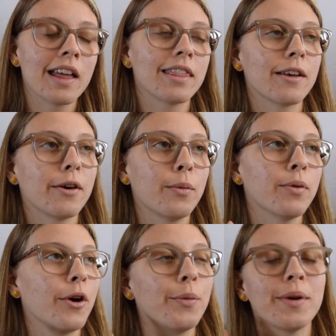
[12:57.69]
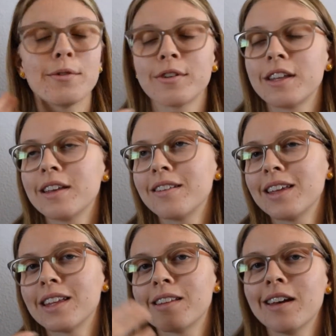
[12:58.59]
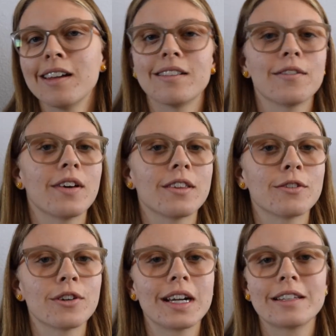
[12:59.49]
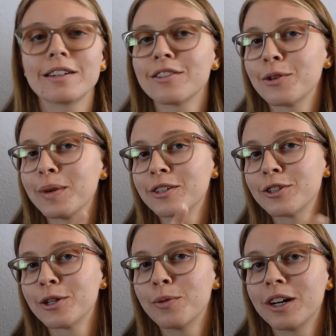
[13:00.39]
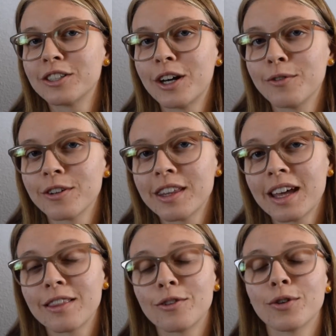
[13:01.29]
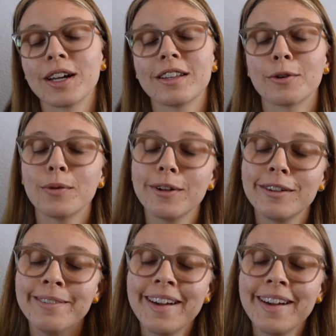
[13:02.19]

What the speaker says: They'll probably be releasing tons of other trailers, so make sure you watch out for that. The trailer will,